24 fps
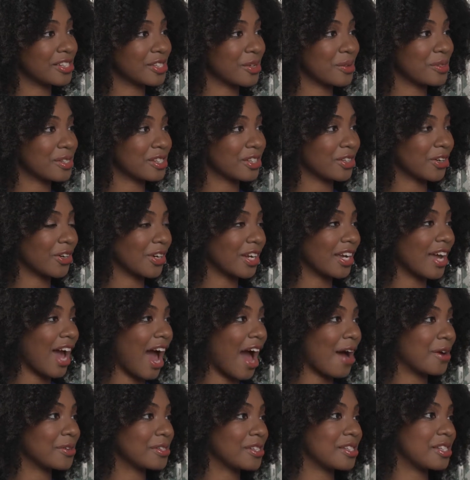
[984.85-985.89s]
So it's learning
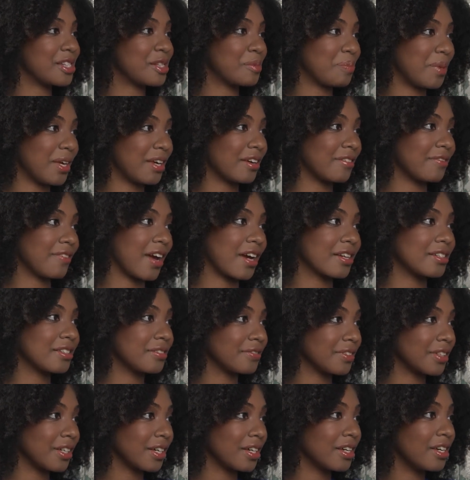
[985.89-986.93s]
how to speak
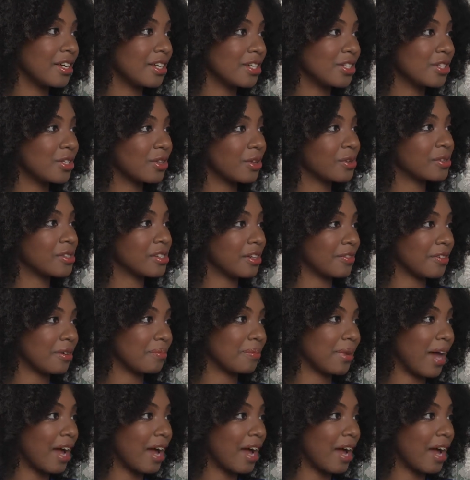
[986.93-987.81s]
effectively to those different